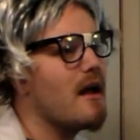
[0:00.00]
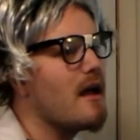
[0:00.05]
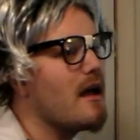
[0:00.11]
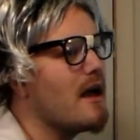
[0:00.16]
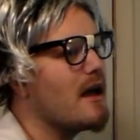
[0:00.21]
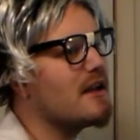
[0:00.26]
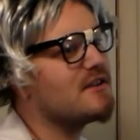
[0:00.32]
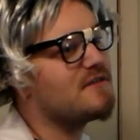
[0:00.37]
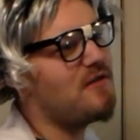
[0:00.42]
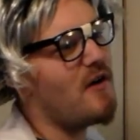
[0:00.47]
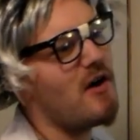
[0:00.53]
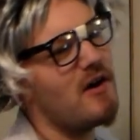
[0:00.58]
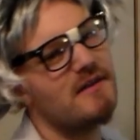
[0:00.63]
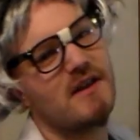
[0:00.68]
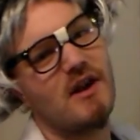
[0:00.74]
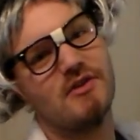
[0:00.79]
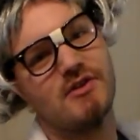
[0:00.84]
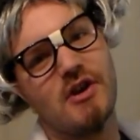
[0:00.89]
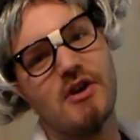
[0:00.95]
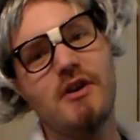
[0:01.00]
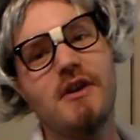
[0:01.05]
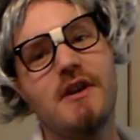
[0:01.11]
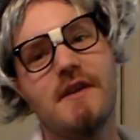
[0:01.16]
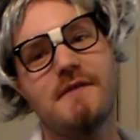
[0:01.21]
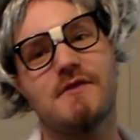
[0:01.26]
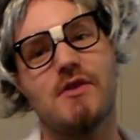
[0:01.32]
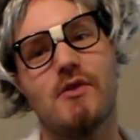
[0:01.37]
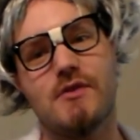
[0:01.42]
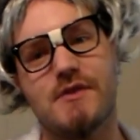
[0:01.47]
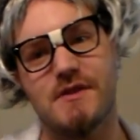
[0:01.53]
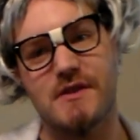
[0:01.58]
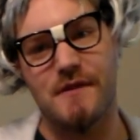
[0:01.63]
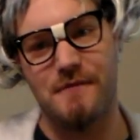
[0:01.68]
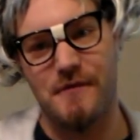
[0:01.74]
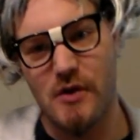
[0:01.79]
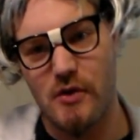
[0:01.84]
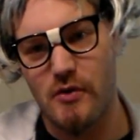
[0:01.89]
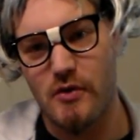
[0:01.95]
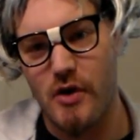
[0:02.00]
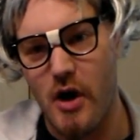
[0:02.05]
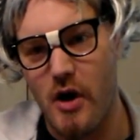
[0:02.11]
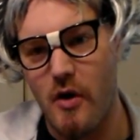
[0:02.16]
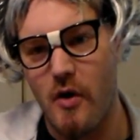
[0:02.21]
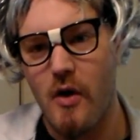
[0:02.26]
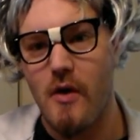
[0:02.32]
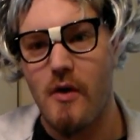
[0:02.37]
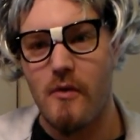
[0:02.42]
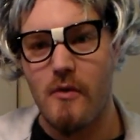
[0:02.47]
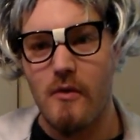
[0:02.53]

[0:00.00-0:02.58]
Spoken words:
And as far as alternative sources of fuel go,